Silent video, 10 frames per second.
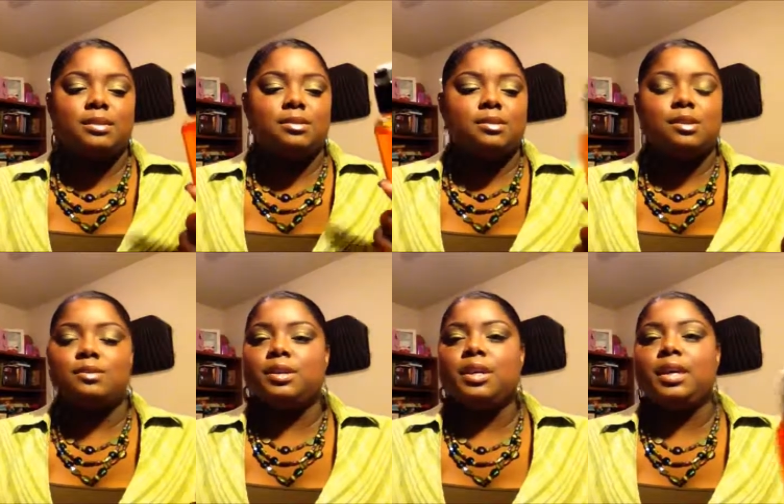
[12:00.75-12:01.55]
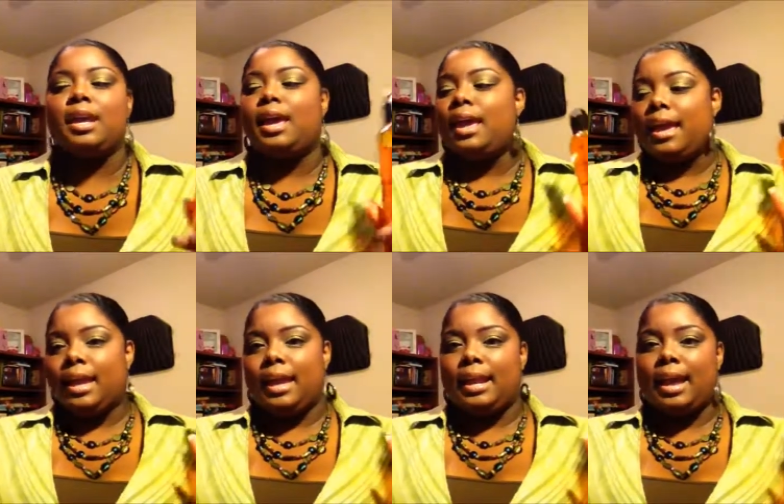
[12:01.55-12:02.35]
so good.
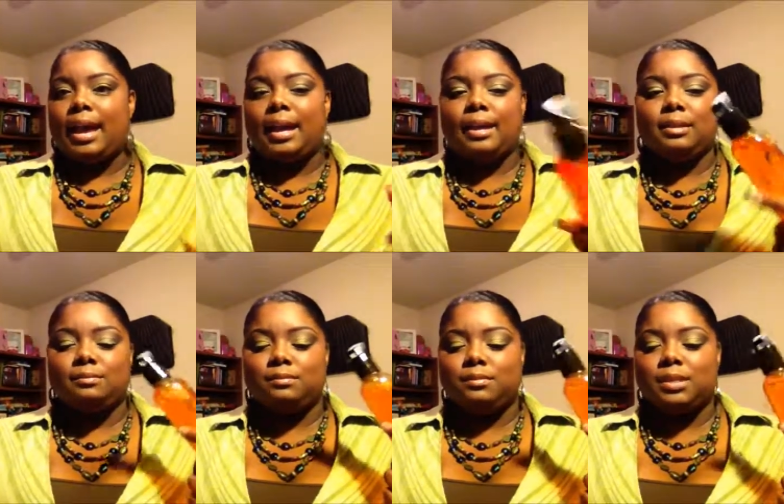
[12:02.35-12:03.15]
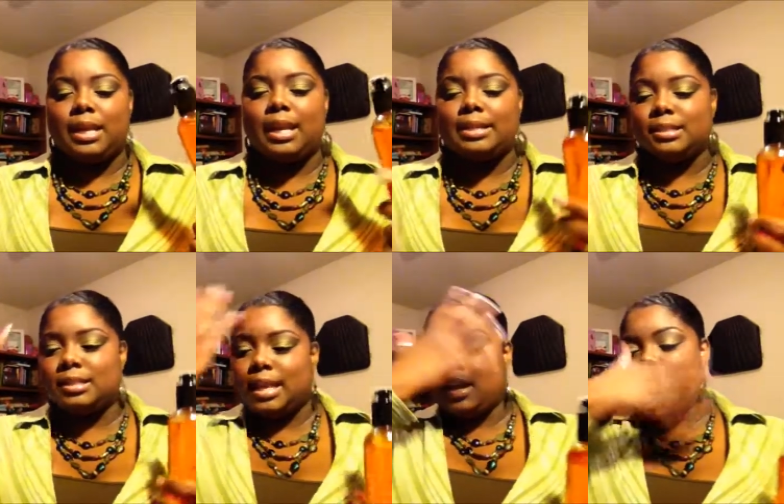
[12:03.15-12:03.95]
And then I just
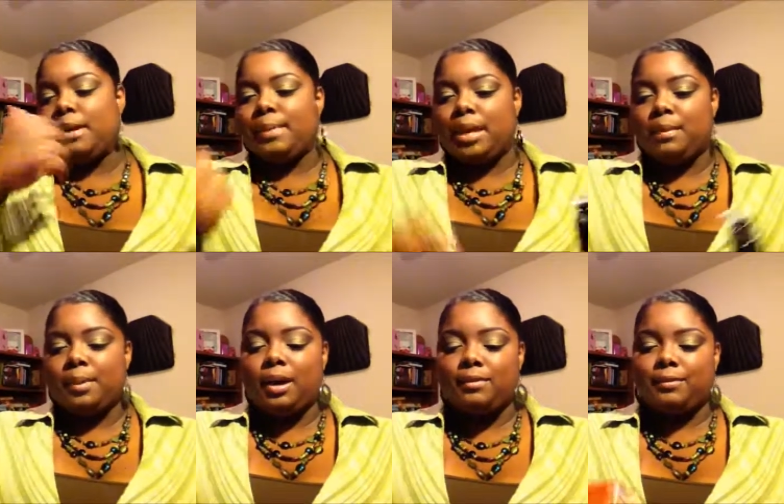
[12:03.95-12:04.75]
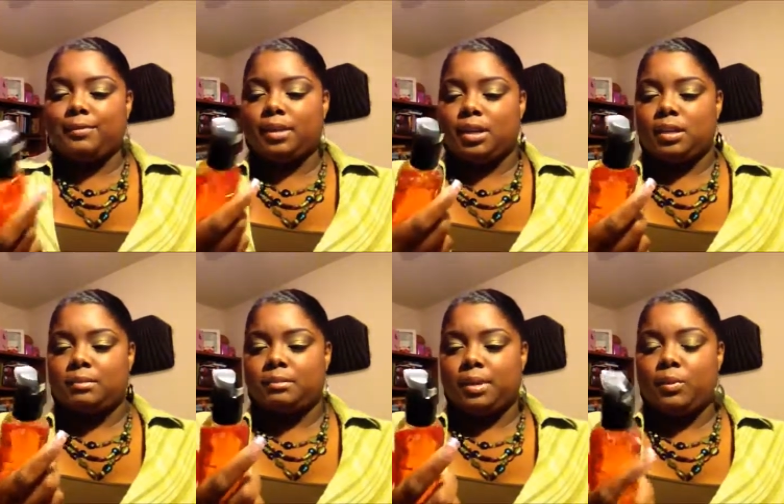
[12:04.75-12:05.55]
take all my makeup off
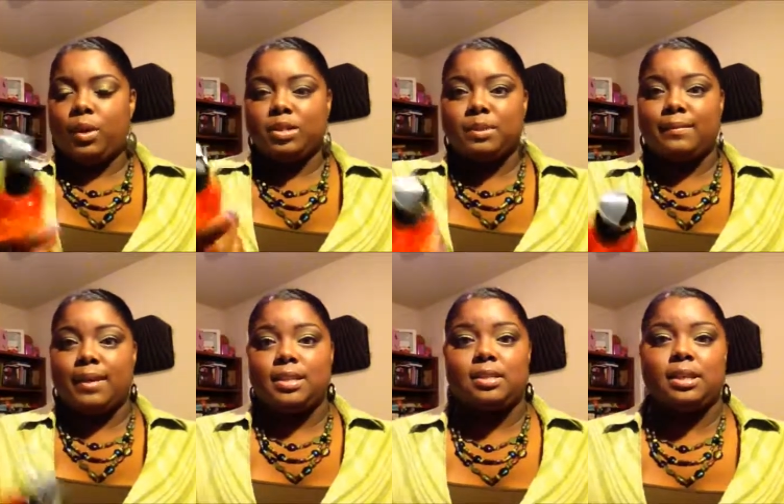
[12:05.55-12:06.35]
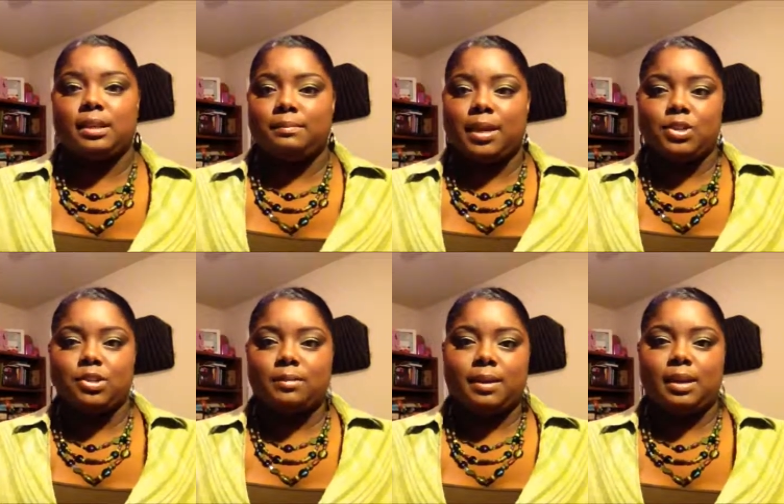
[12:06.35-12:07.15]
and wash my face, and it makes sure
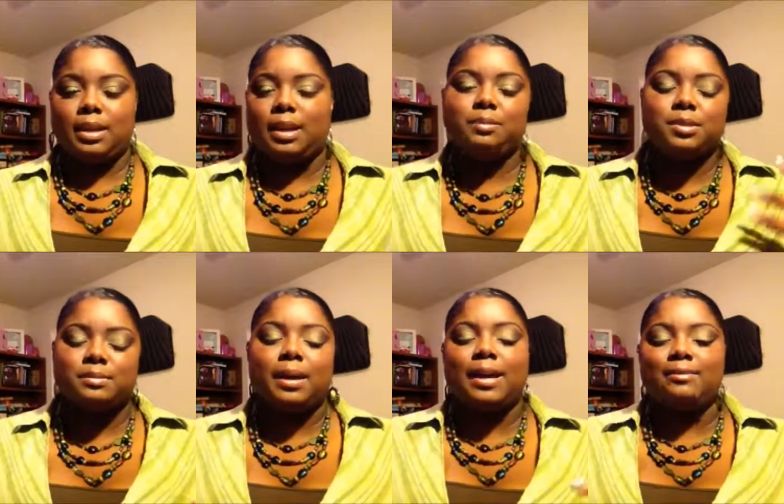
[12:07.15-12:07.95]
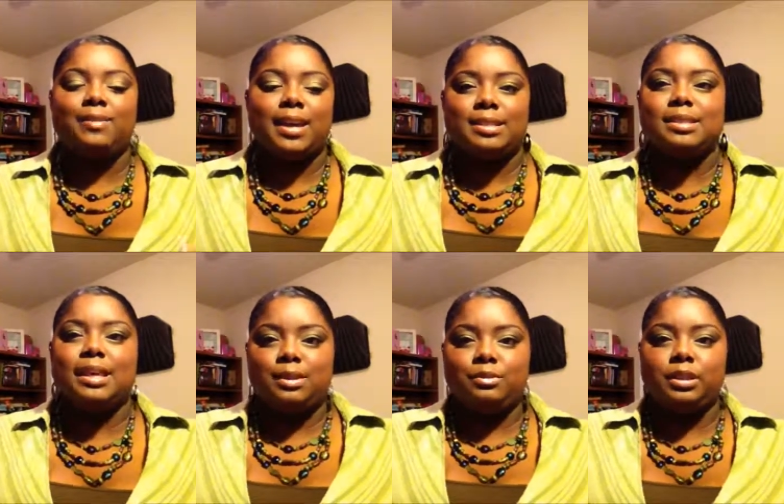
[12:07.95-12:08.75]
that it helps my face
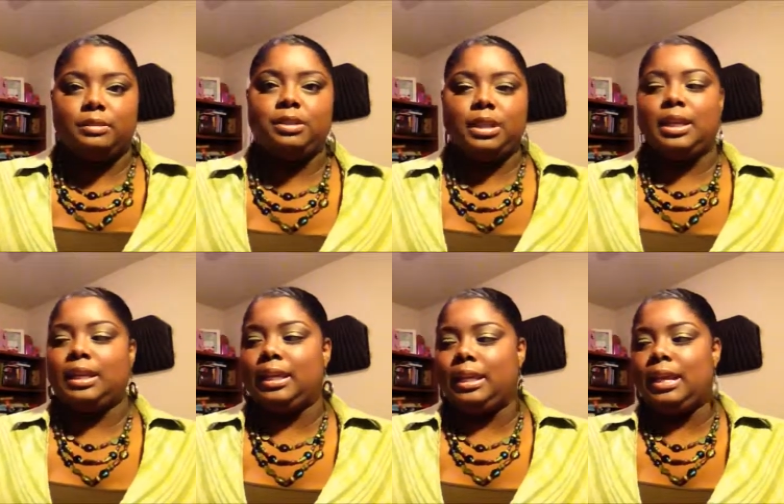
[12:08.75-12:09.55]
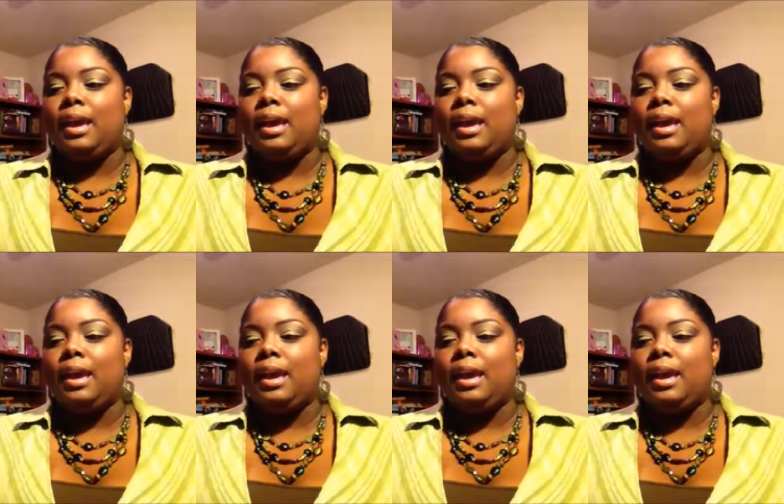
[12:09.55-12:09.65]
get really, really clean.